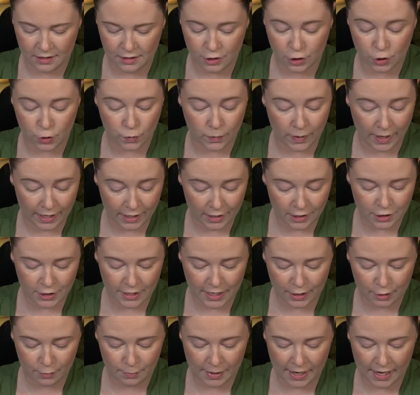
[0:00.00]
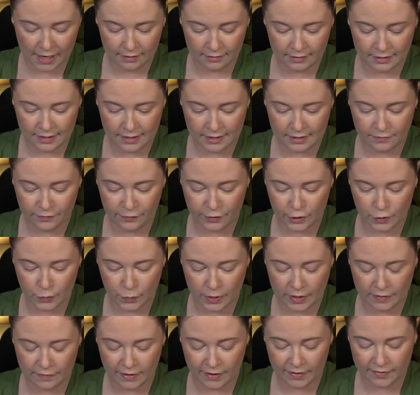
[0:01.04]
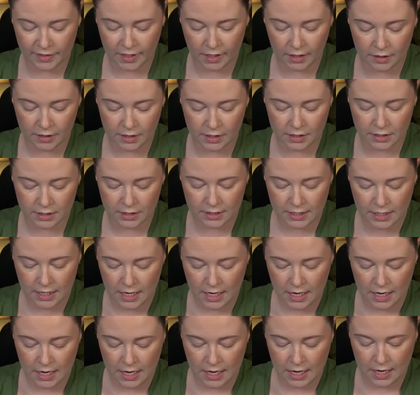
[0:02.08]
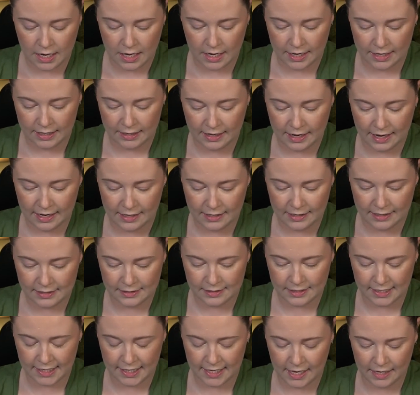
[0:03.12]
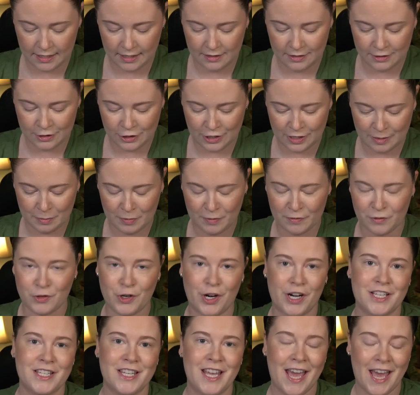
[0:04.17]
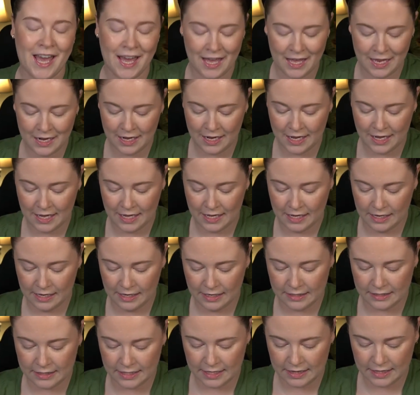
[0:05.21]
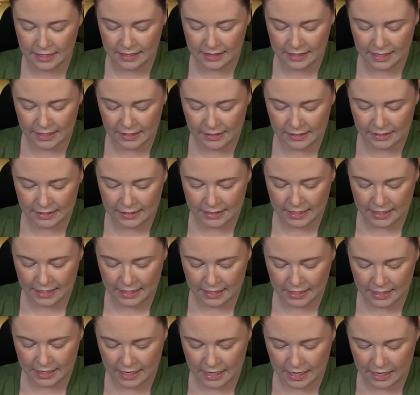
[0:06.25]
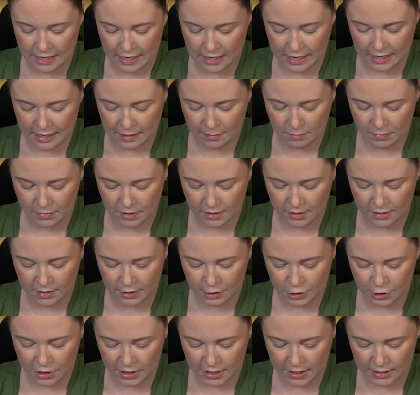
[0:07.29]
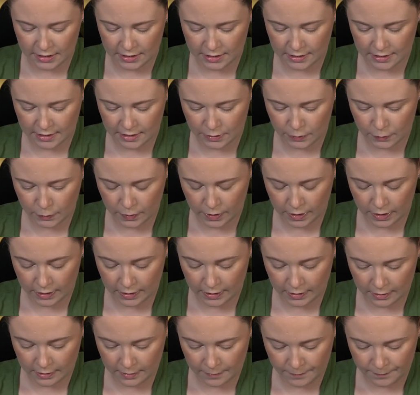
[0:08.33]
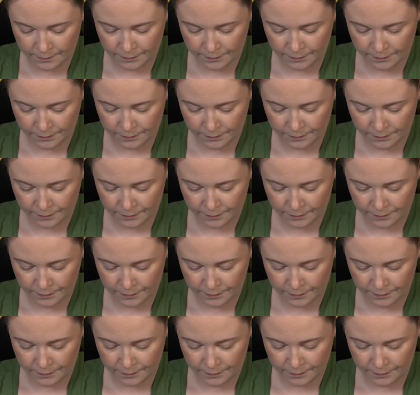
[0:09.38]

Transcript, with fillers: Shrek Shadow Palette for $25. Uh, and that is, again, in the shape of Shrek's head. And I think they did name the shades in this one,